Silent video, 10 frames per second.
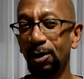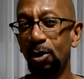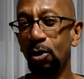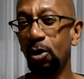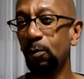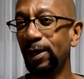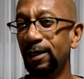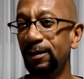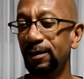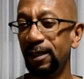all the way
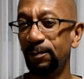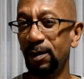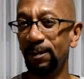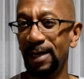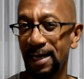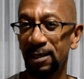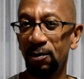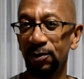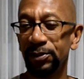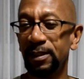to El Poblado
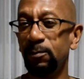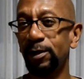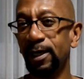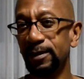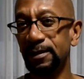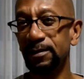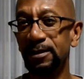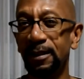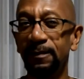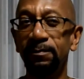or somewhere else in
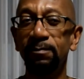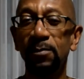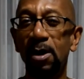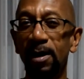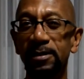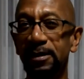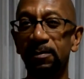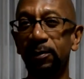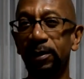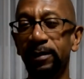some mall
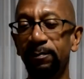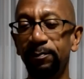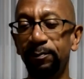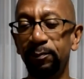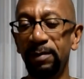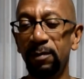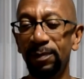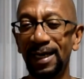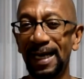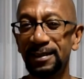somewhere in Pima
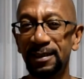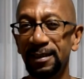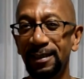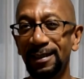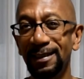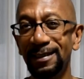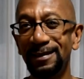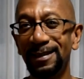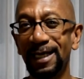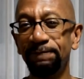Plaza
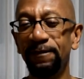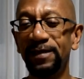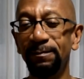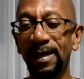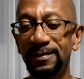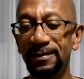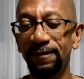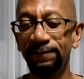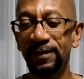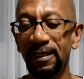to get
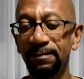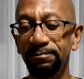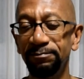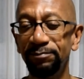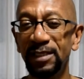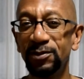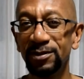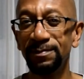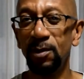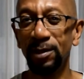50 pesos
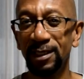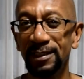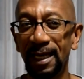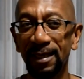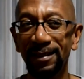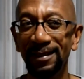more than $1.